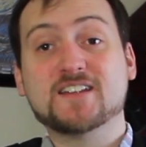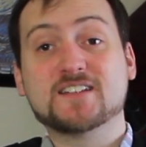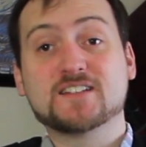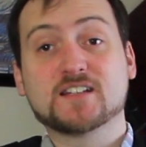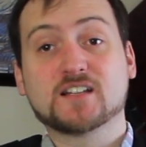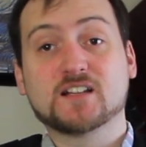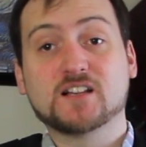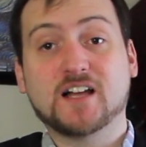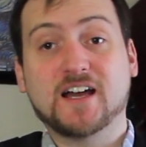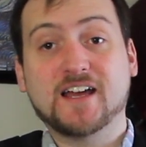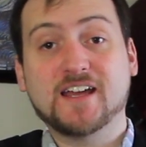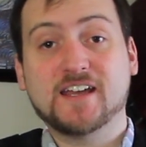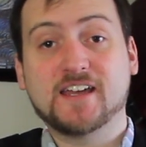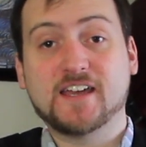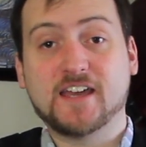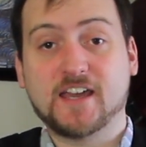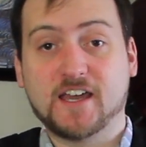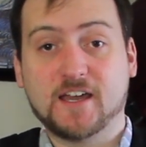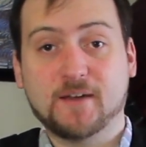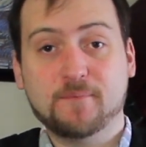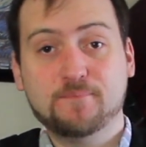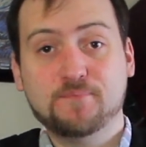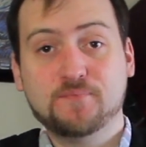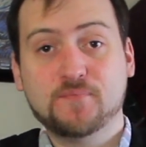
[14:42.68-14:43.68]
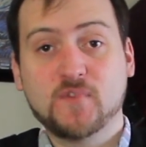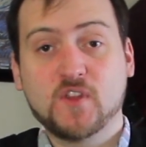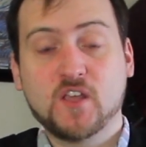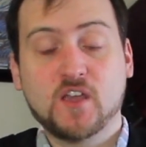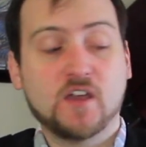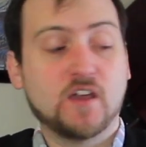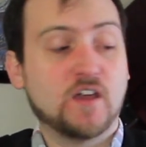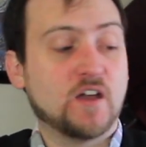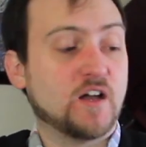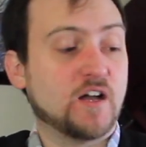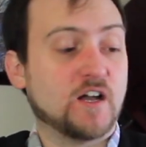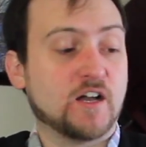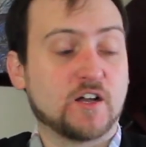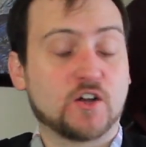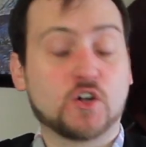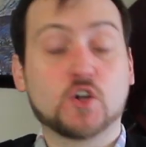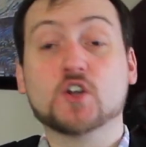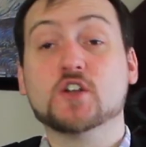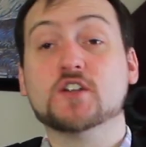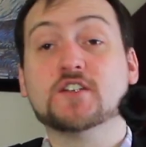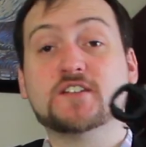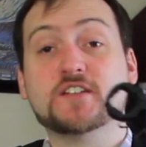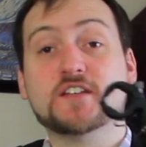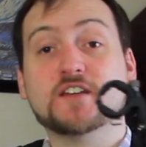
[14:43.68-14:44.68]
is the Glidecam,
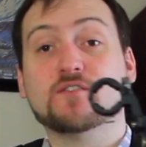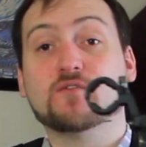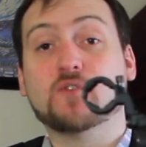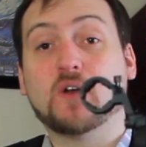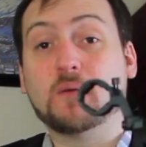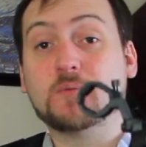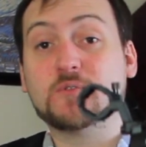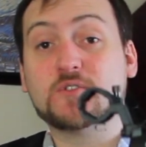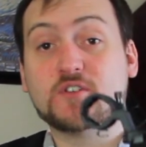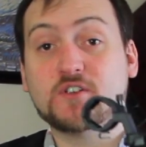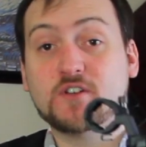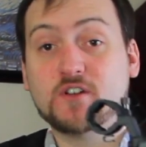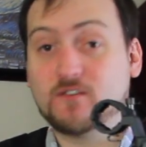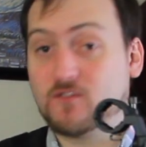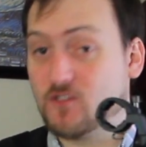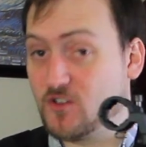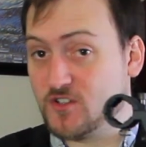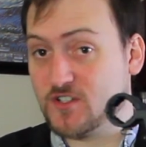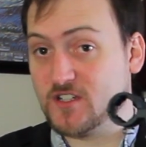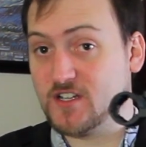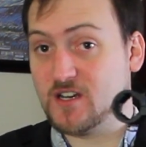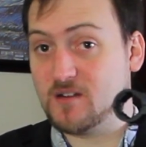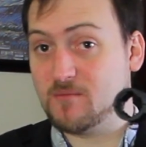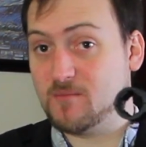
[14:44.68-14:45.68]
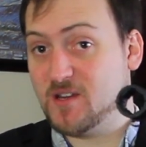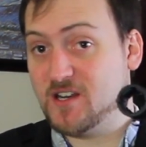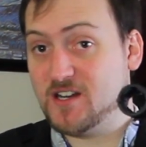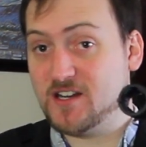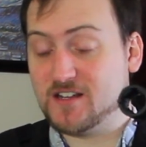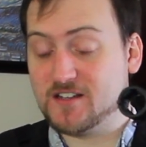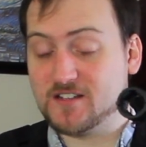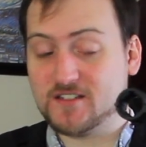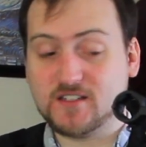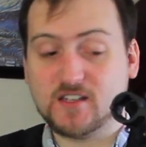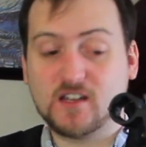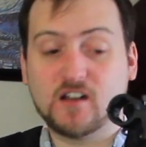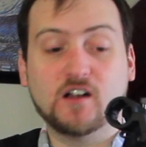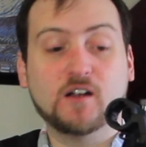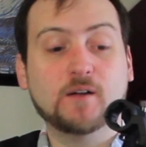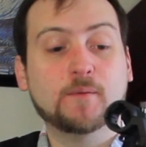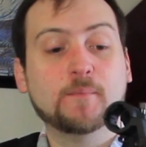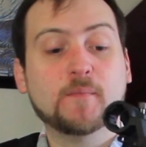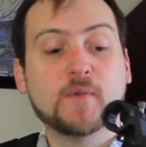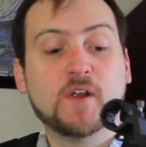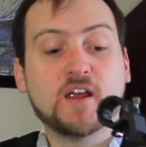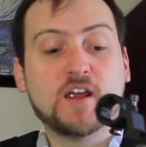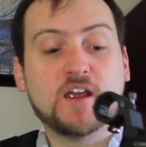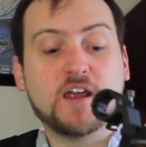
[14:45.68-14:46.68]
courtesy of Webster University Media Center.
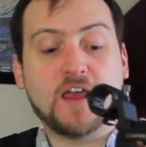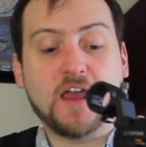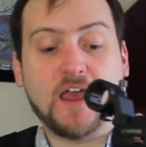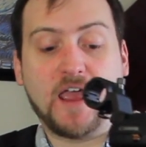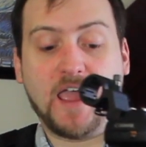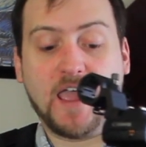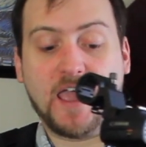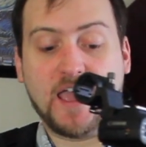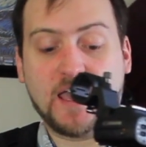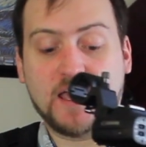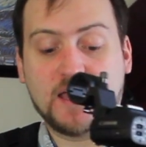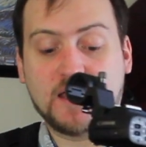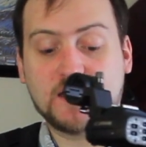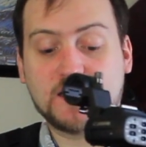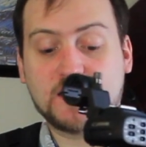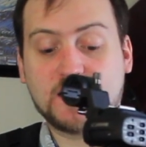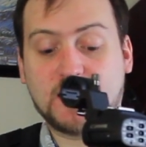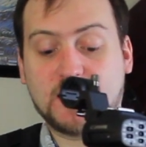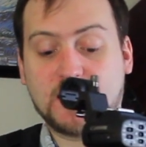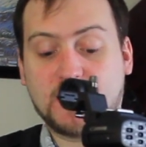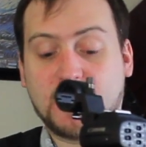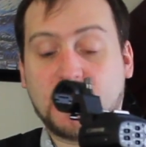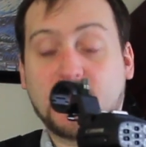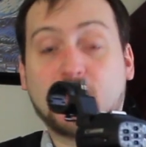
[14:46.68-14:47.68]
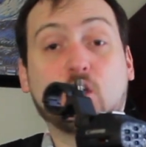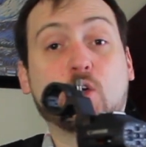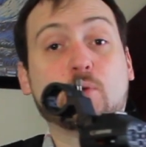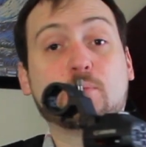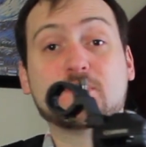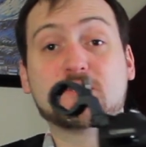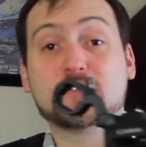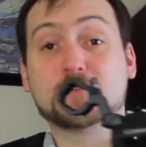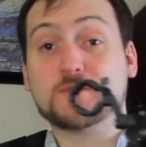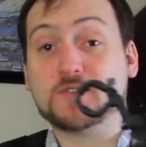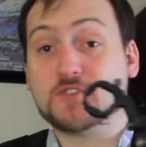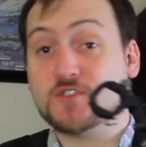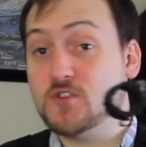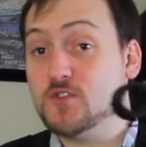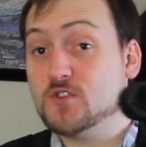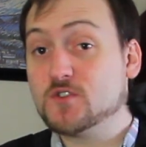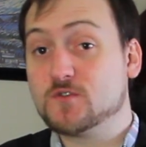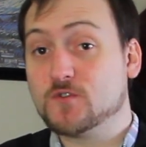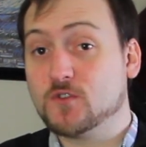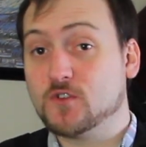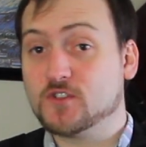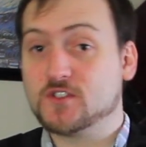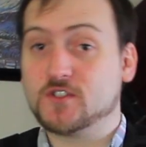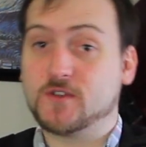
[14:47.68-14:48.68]
And I hope this was
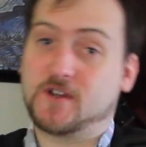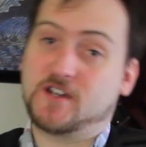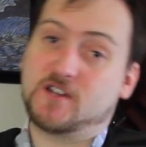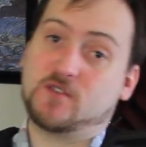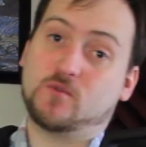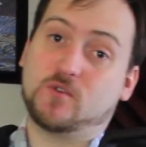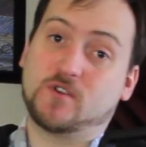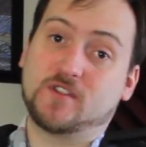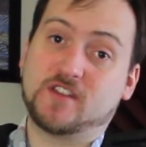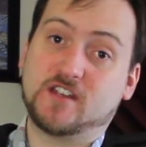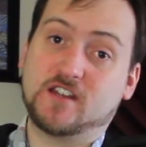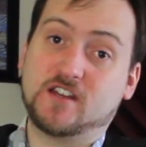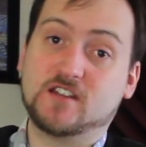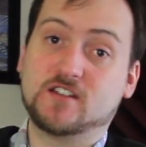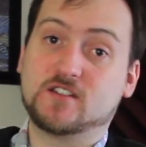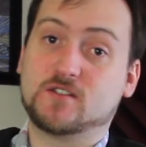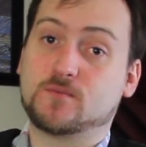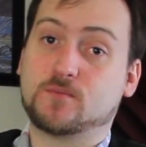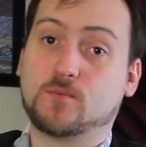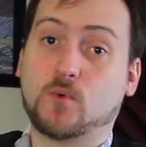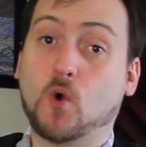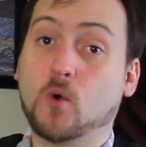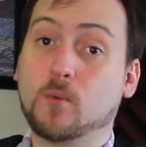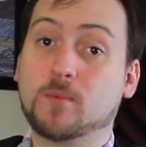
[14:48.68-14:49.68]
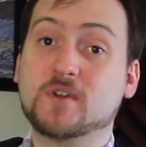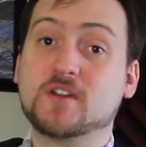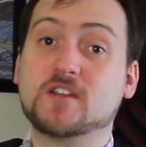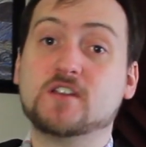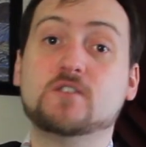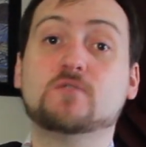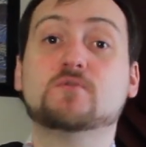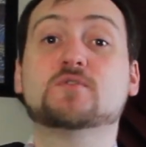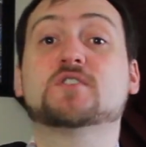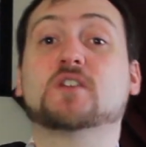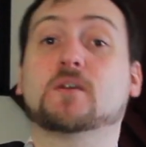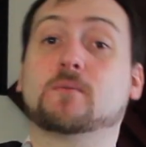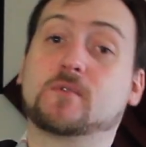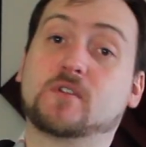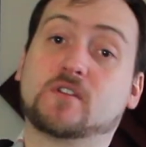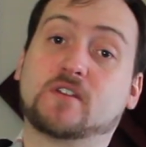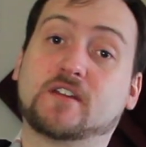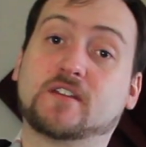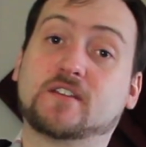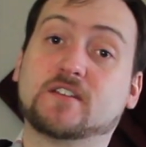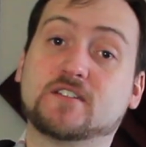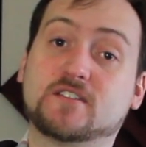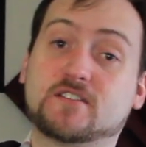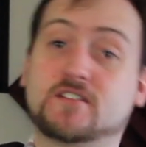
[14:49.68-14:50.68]
useful to anyone that is hoping to use something
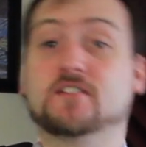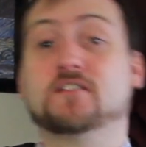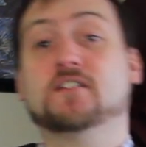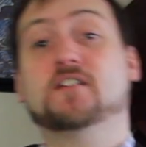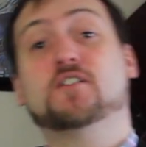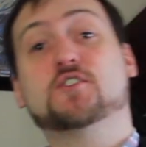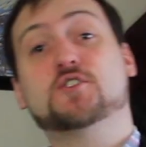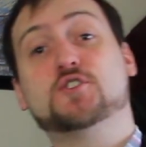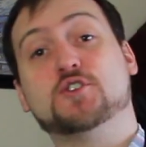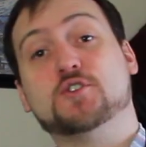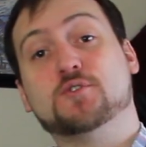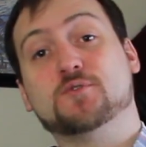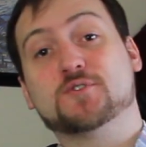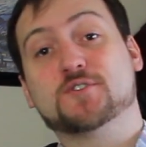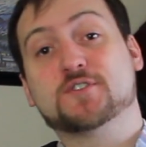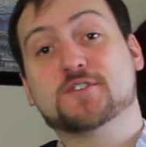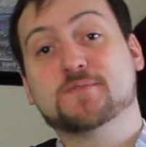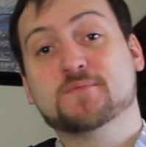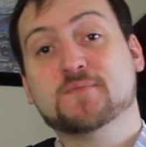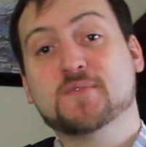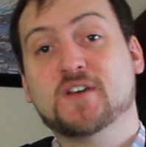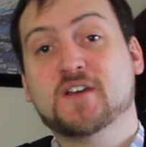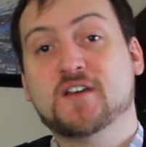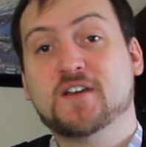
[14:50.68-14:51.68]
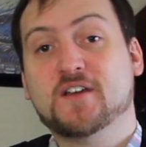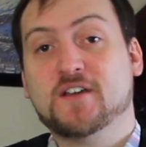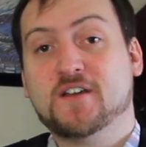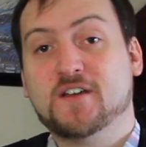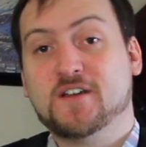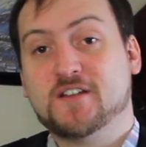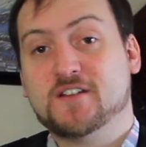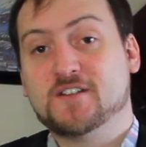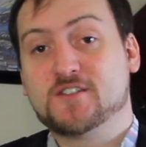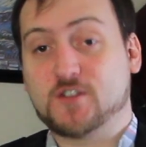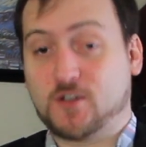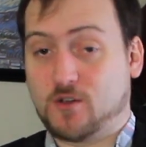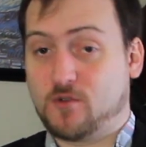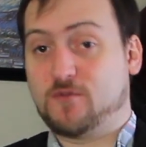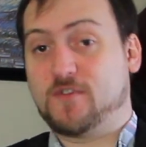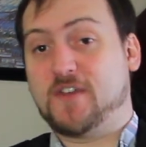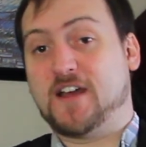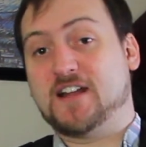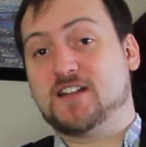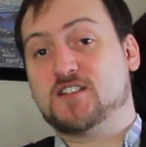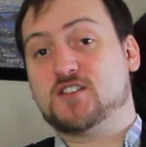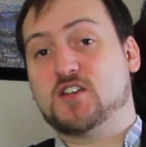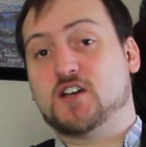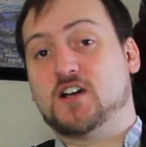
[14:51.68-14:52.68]
like this in their shoots. So
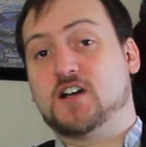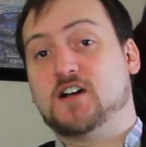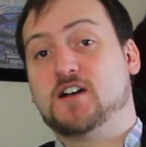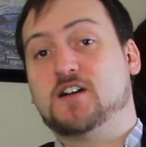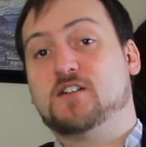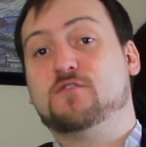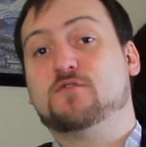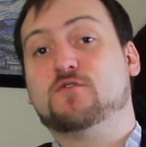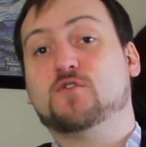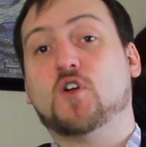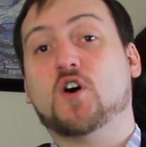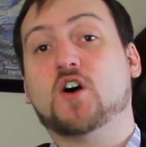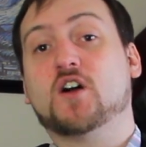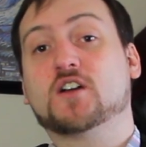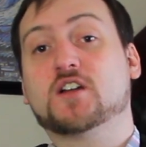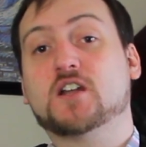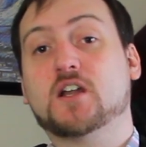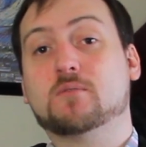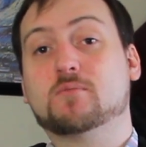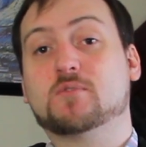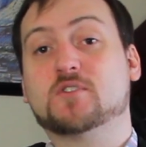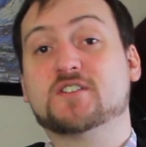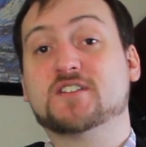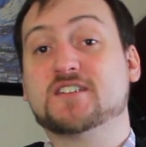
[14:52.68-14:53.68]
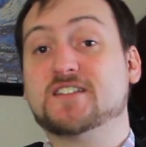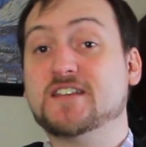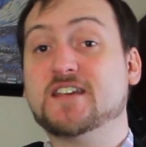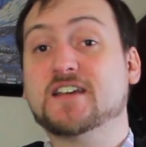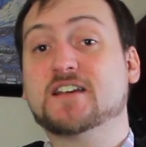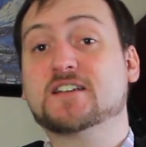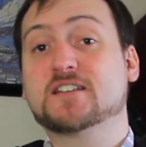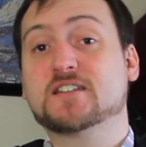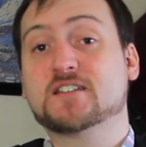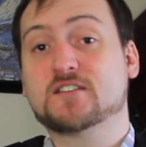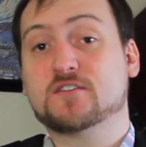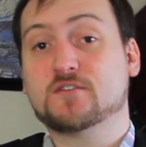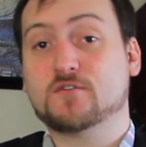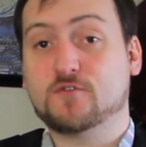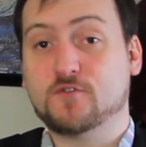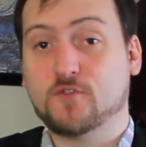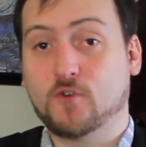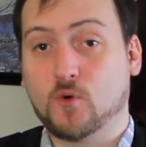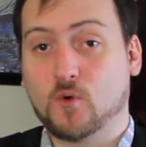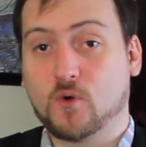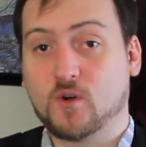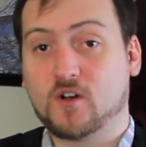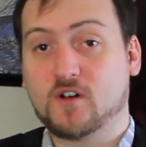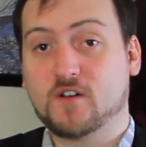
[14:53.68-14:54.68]
that's vlog number 6
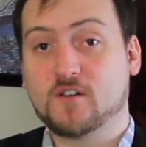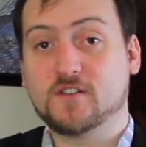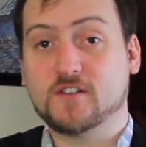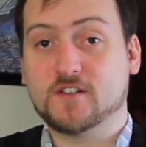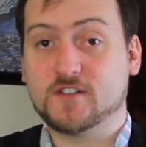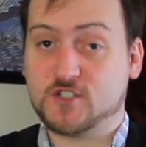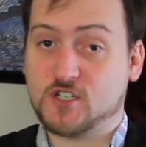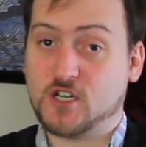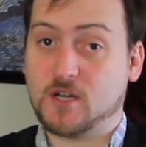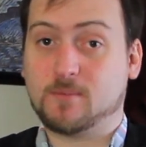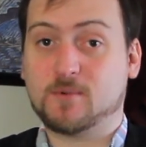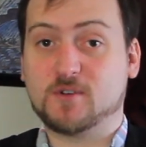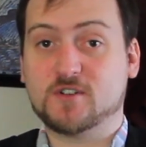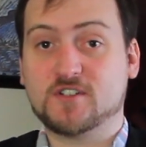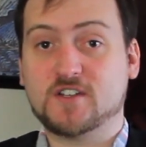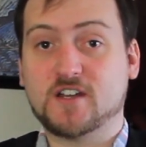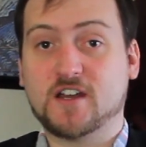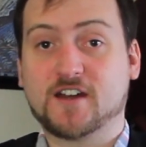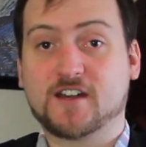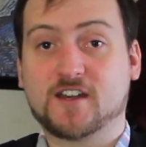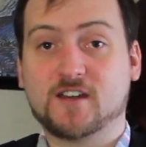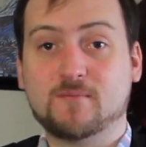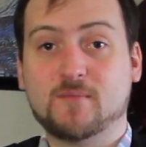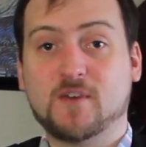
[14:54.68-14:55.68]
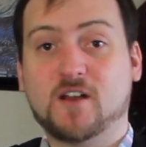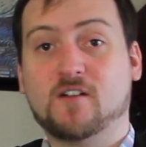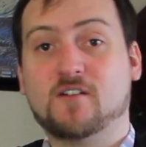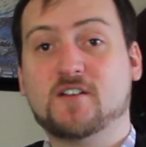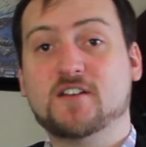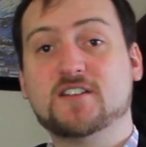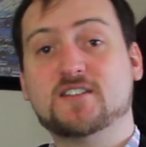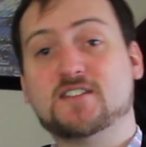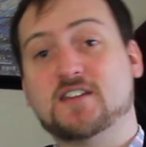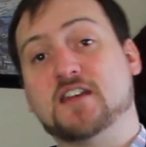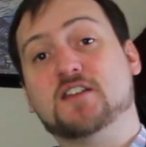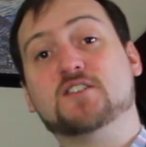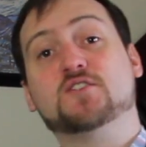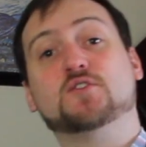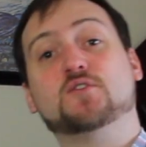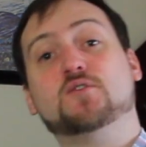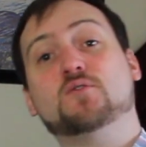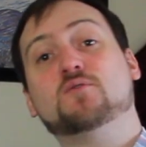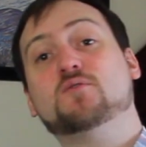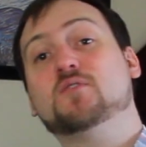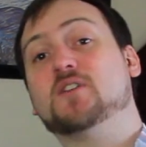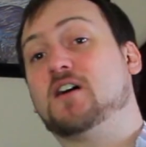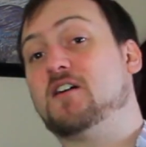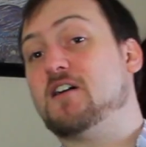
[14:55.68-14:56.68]
for the Shepherds documentary. Stay
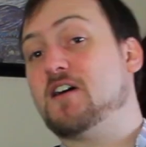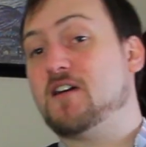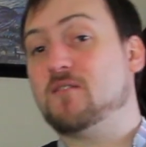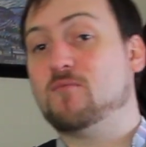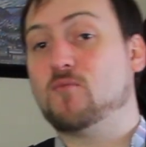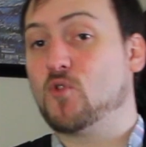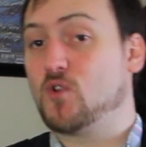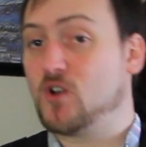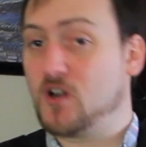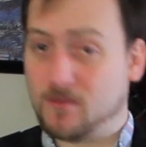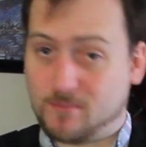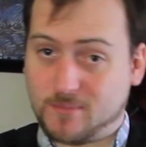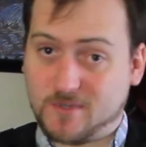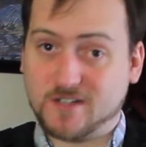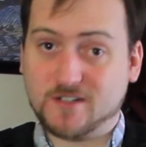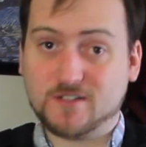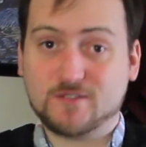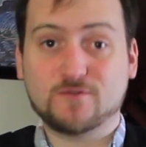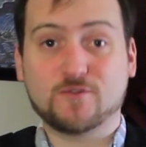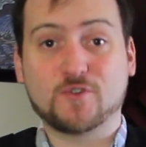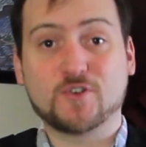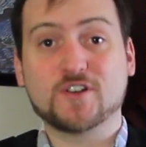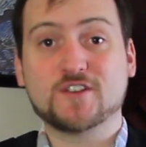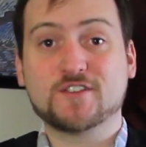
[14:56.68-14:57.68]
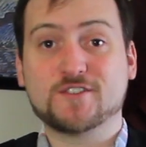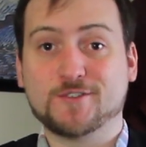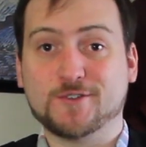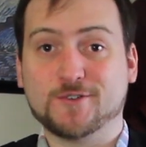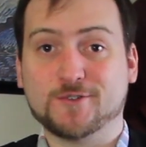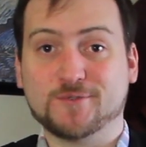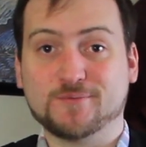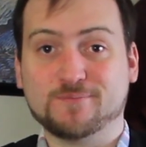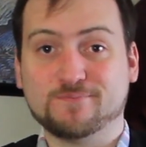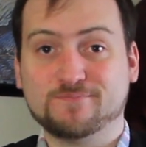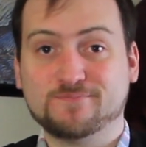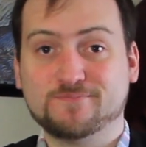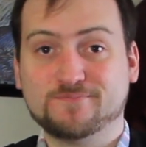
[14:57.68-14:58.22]
tuned. I'll have more updates for you soon.